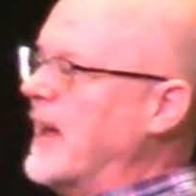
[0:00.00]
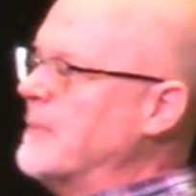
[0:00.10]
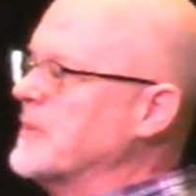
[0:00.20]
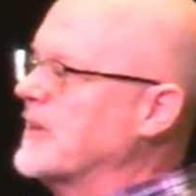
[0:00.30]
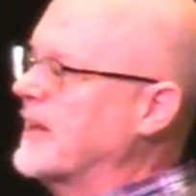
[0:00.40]
what
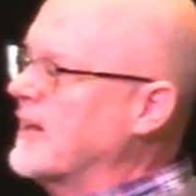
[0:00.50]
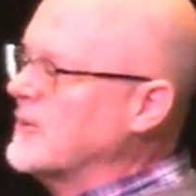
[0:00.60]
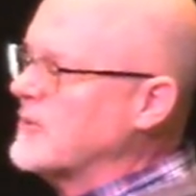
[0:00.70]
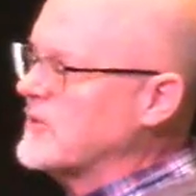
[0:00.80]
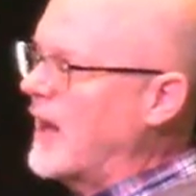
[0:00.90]
happened to
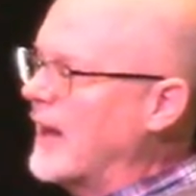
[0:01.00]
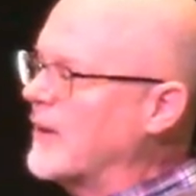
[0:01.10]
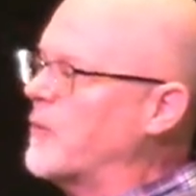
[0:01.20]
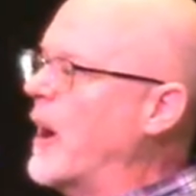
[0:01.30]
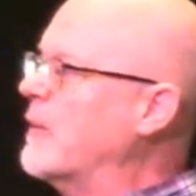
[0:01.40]
King
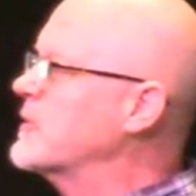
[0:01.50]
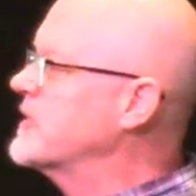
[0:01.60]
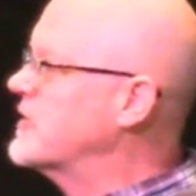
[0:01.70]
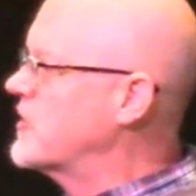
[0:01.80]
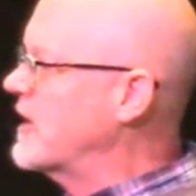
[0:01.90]
Uzziah? Why
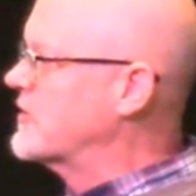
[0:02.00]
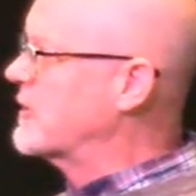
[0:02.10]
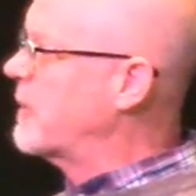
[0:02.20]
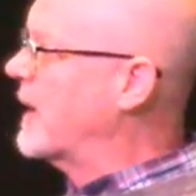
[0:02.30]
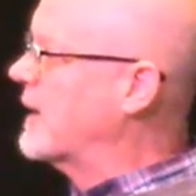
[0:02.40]
was he
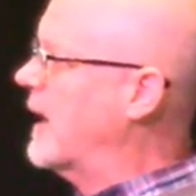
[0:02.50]
chastened by